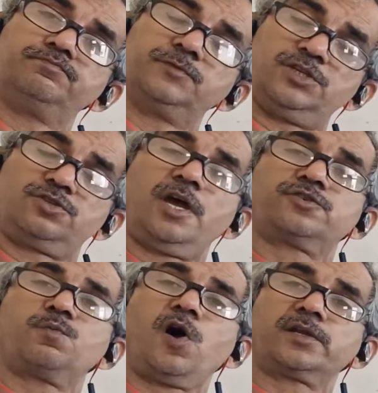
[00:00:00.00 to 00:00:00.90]
is
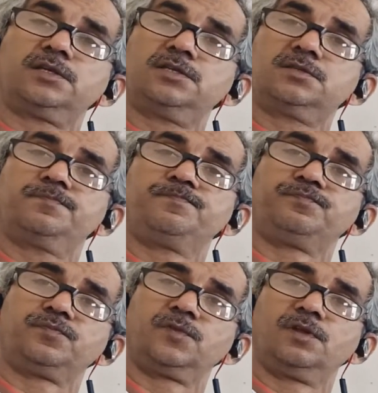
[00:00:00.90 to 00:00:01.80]
that market
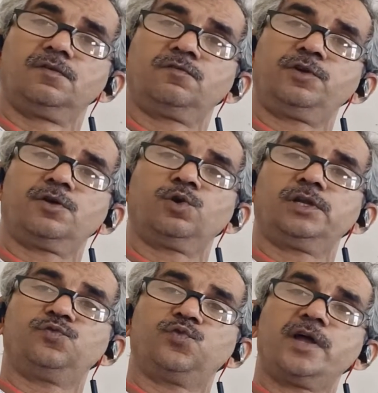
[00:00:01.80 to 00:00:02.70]
where
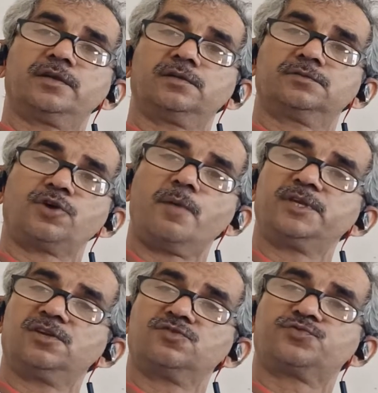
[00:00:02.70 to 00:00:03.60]
only one
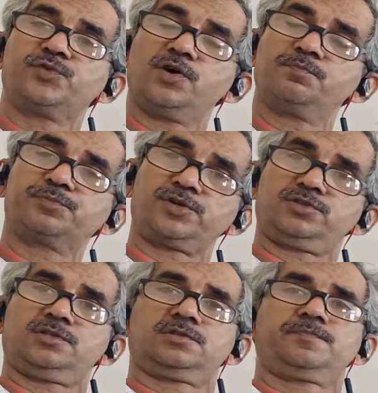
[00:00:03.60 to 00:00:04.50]
dominant firm
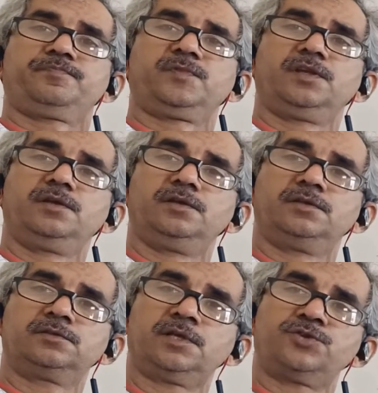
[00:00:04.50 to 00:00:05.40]
present.
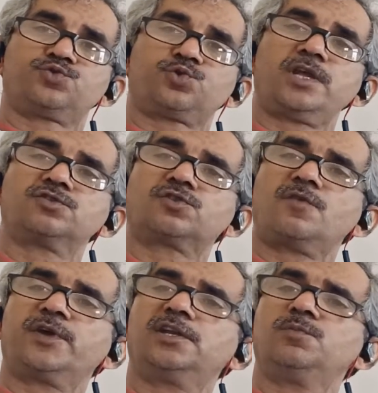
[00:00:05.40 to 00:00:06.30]
The strength
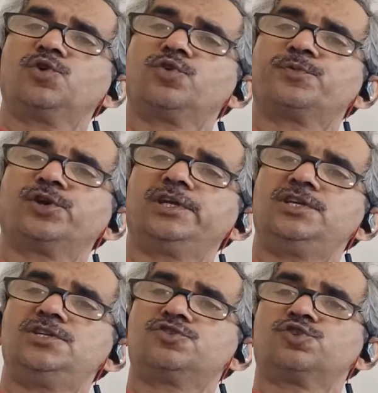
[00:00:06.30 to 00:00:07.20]
of any
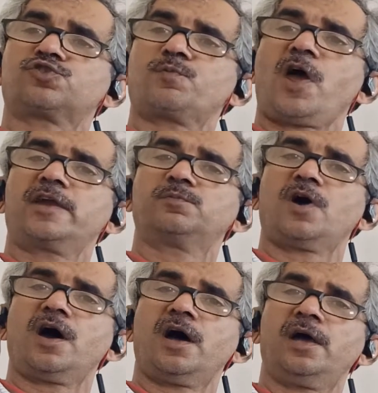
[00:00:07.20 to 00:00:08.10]
monopoly is determined
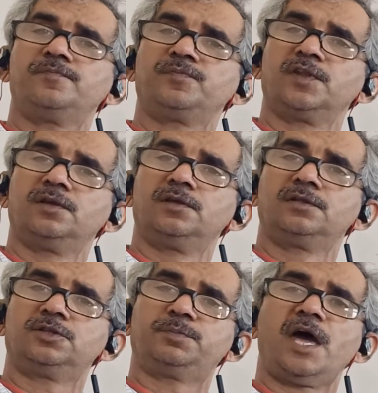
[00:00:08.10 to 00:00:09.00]
by
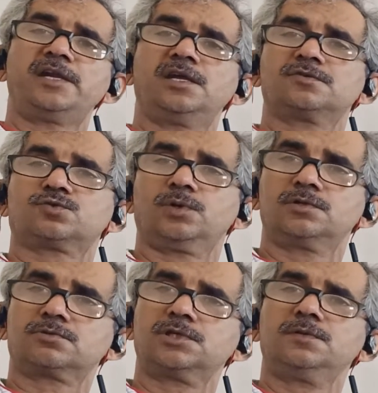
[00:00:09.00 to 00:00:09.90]
the barriers to
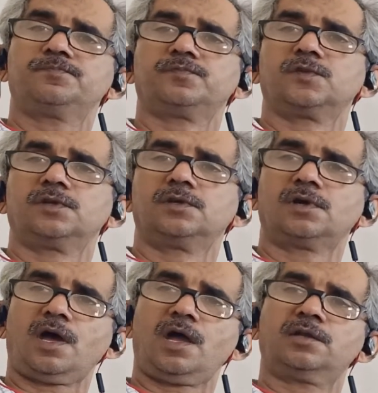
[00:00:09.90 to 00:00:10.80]
entry
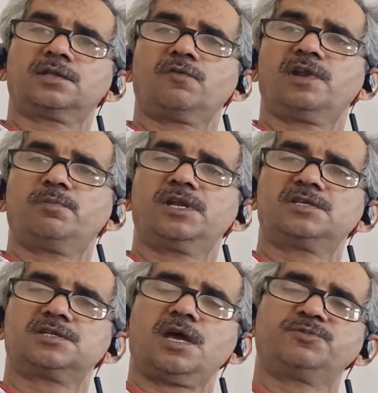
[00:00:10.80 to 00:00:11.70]
and the
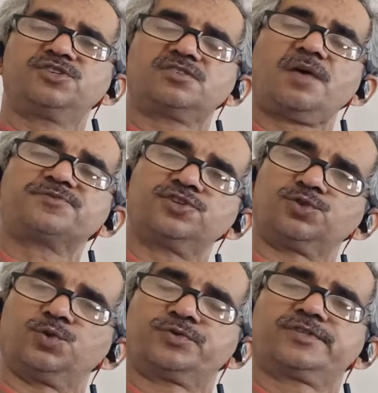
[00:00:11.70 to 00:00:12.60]
availability of the
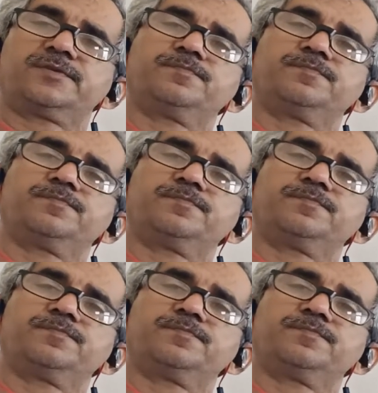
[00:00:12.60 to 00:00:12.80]
substitutes.